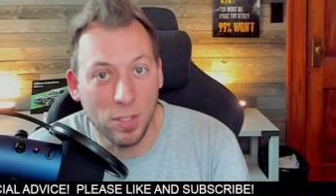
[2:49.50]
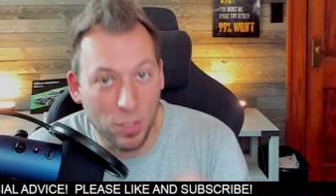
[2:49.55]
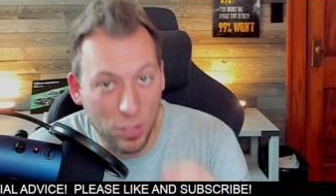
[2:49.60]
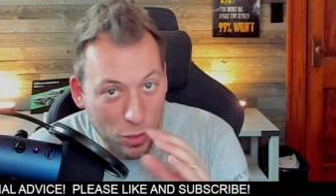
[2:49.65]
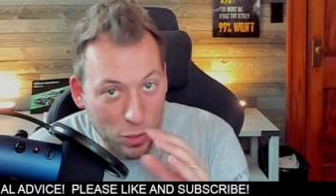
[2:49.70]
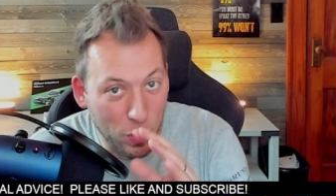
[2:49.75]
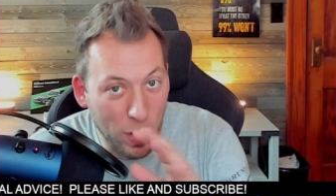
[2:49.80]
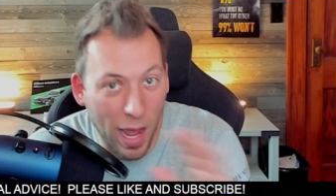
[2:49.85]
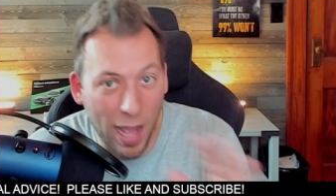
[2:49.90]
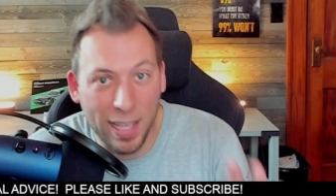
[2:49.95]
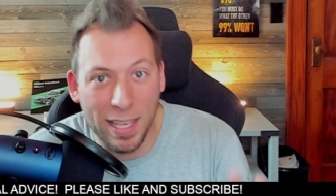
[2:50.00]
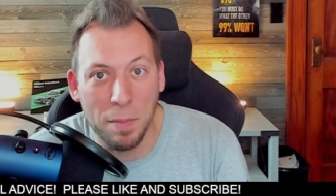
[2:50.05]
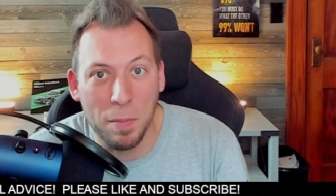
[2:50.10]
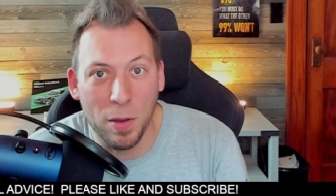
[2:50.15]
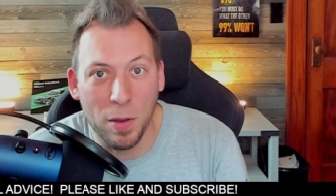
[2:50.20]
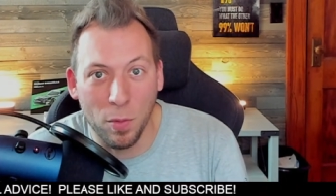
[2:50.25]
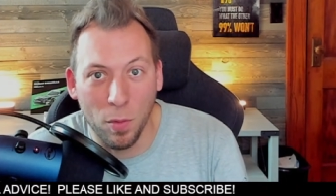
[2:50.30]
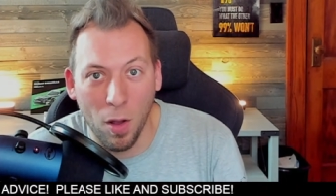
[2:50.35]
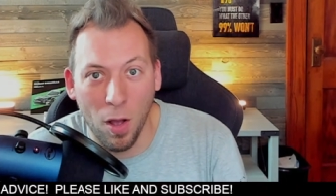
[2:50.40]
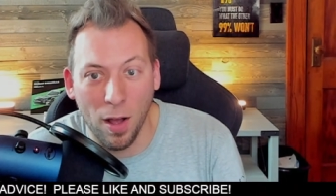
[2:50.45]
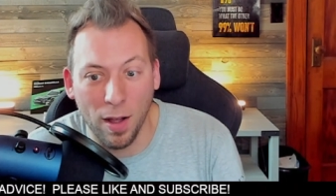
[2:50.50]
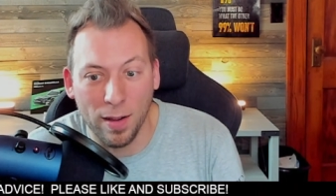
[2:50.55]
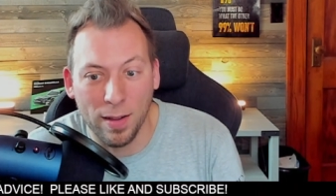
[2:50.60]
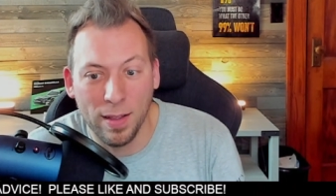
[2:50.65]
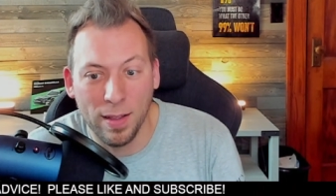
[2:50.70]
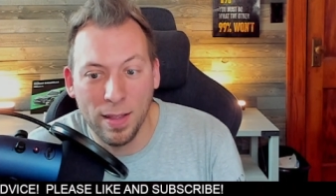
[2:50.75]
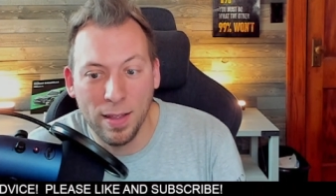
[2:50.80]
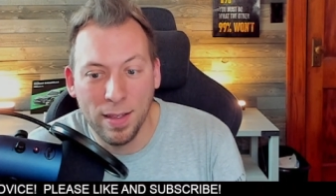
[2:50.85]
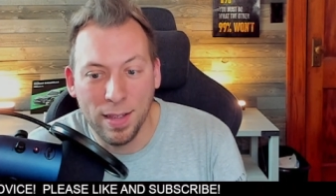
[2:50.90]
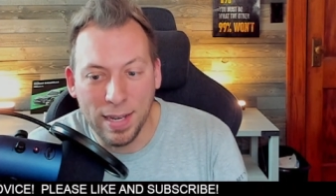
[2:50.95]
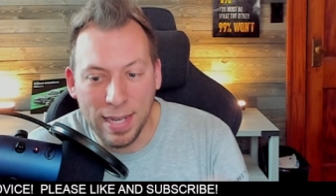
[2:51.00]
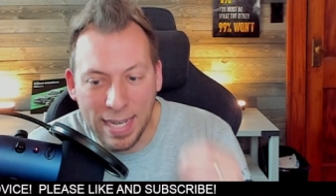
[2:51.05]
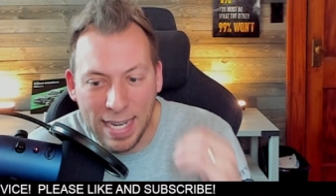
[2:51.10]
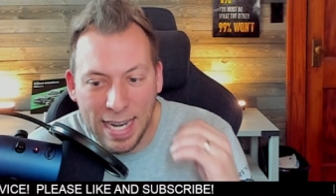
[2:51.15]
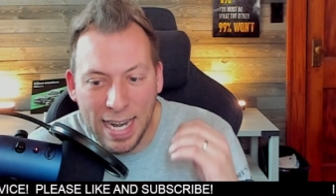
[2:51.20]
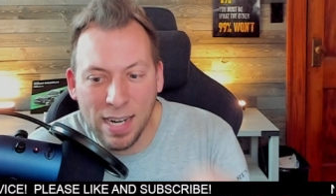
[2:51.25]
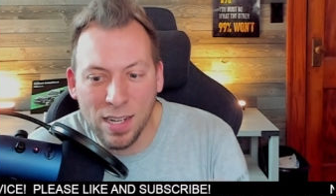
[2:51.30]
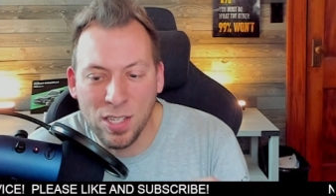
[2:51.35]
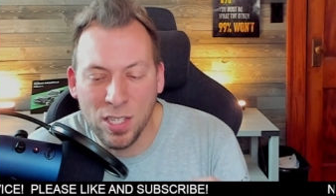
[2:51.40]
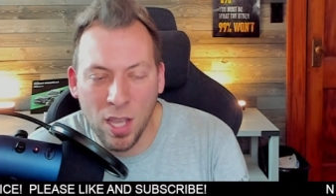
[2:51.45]
Do not get me wrong.
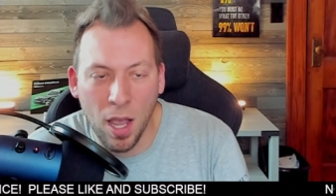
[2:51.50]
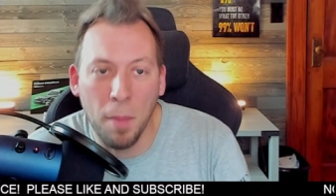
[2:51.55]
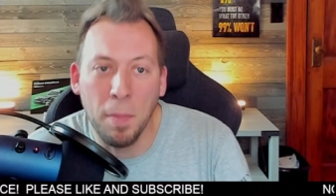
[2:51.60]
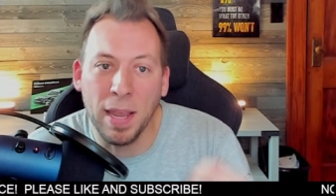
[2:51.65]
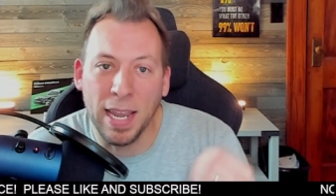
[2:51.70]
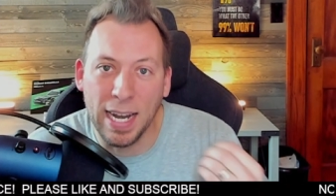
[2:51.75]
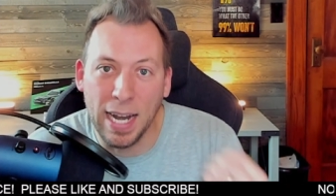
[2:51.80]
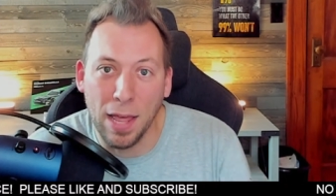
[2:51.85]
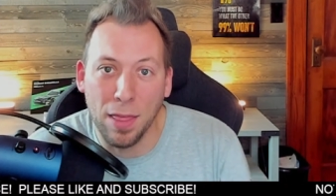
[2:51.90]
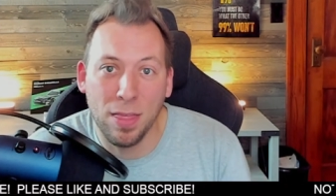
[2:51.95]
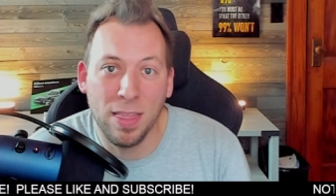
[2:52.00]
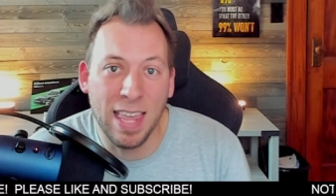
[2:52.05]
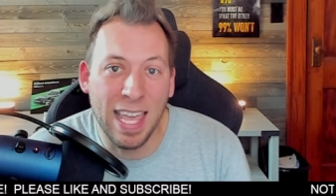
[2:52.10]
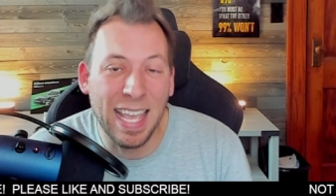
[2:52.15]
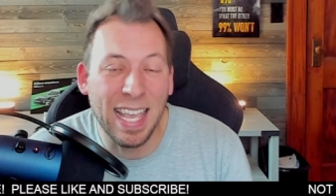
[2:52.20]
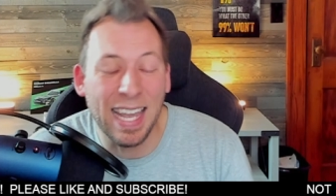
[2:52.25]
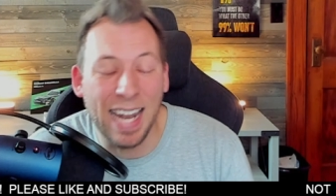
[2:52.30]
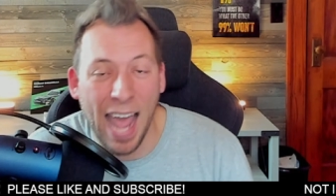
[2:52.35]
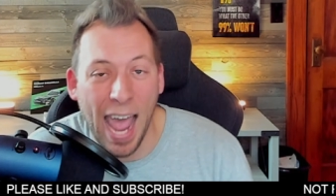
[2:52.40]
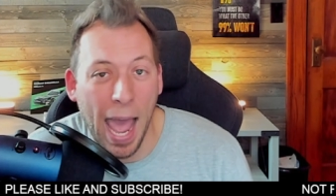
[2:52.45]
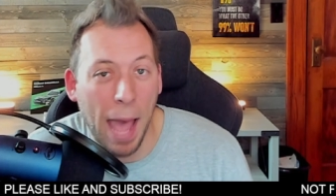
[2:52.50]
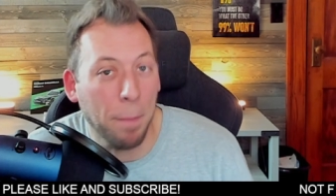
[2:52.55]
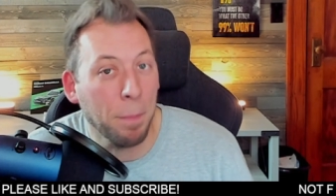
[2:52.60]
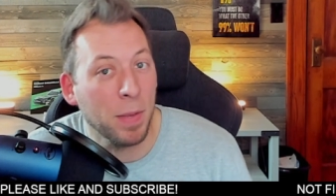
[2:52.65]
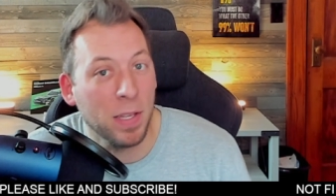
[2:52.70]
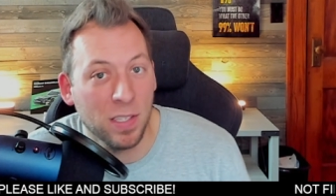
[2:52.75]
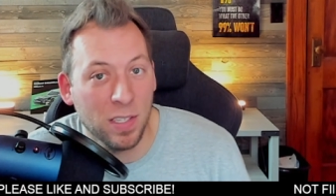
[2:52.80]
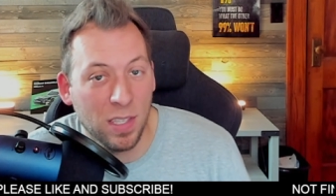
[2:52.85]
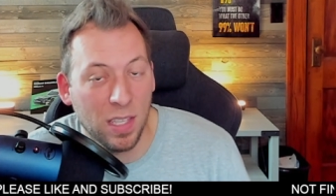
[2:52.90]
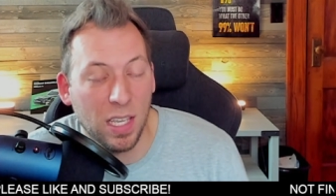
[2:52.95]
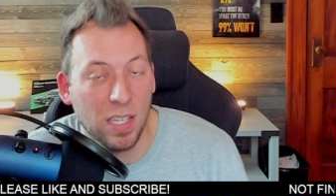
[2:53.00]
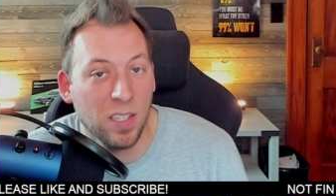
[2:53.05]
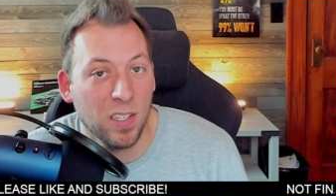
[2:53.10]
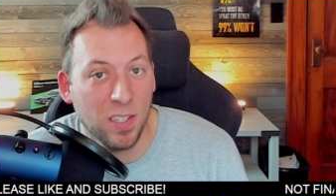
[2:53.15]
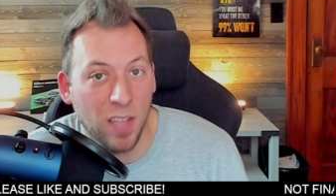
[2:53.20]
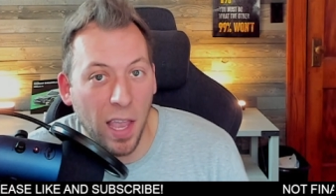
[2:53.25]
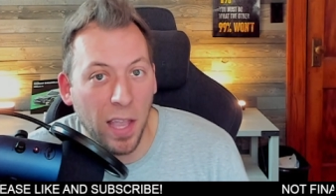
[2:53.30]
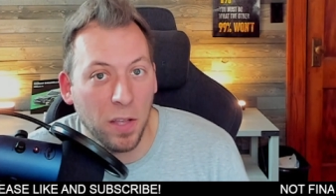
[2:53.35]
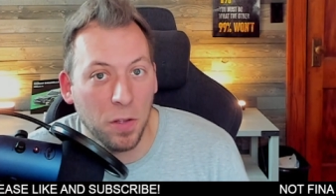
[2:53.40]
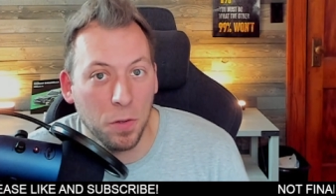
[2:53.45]
Need is coming and I think it happens this
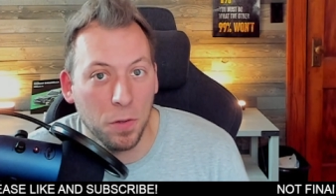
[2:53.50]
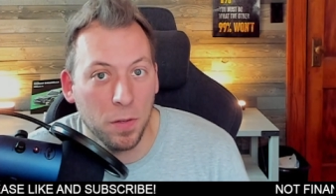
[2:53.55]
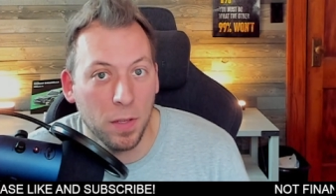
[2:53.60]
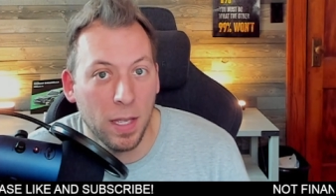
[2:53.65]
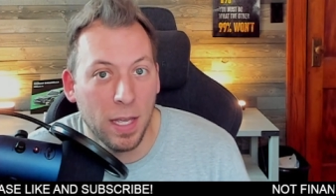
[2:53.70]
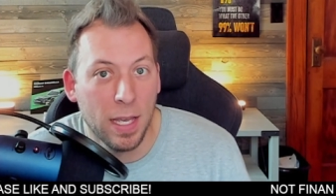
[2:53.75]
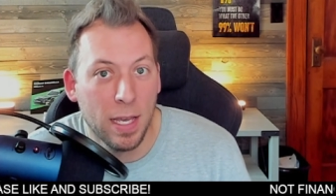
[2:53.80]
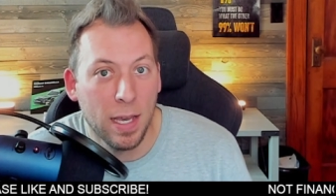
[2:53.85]
cycle.